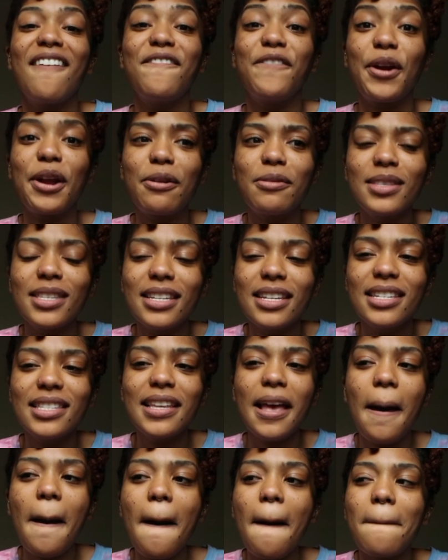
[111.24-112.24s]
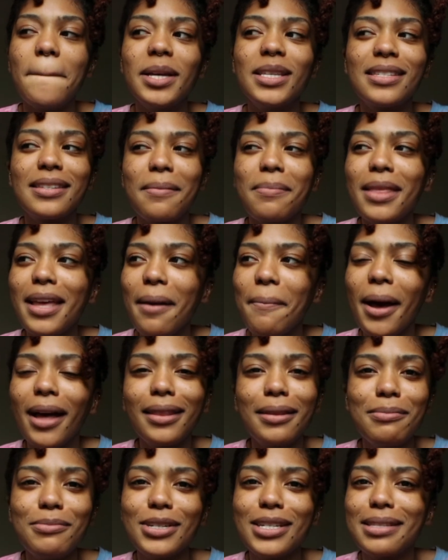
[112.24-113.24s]
fragrances, but something
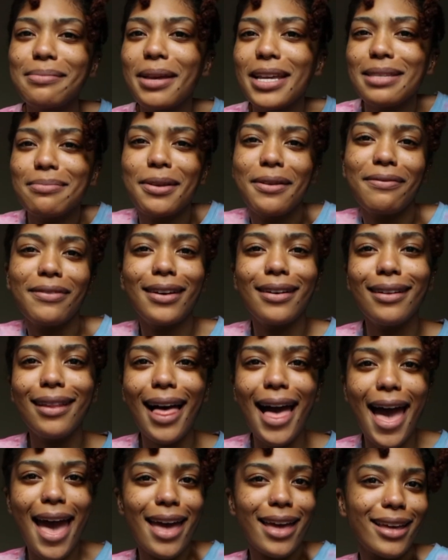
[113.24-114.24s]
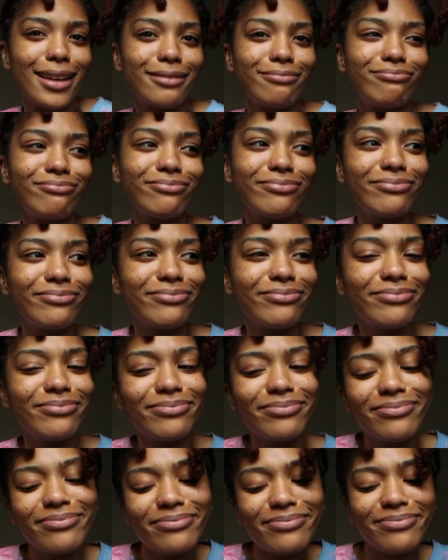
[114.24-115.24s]
about them just makes me feel like,
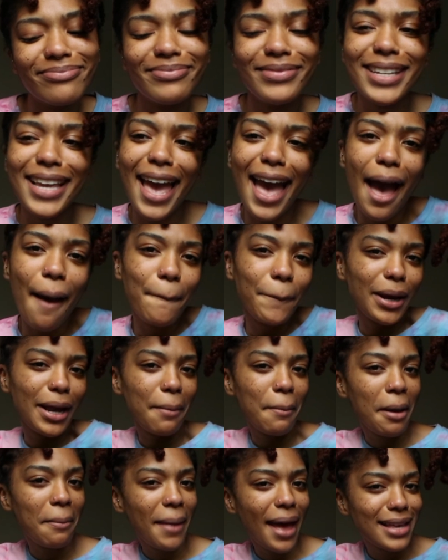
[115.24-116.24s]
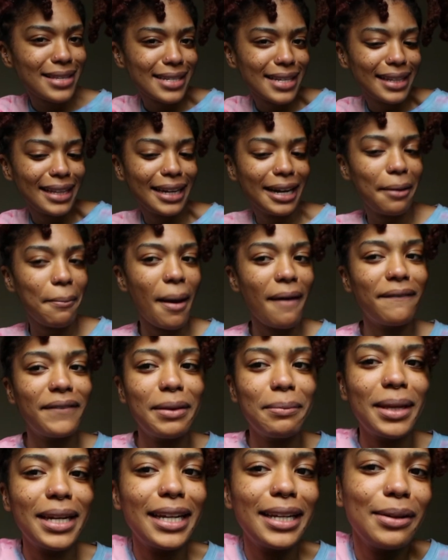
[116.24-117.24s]
yeah, I'm bringing my masculine and my
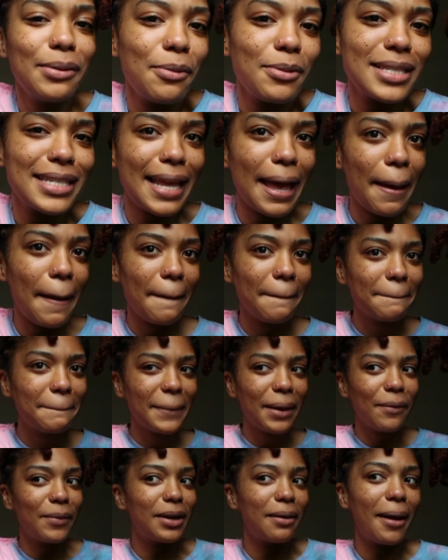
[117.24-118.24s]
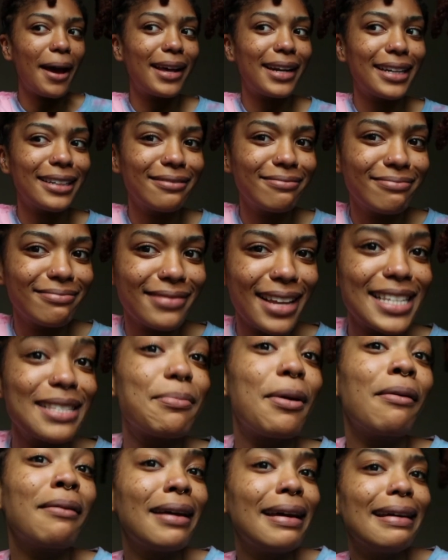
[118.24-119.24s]
feminine. What's up? And what about it? It
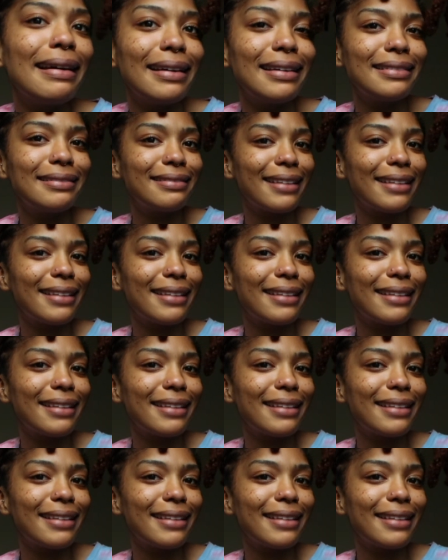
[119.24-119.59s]
smells good,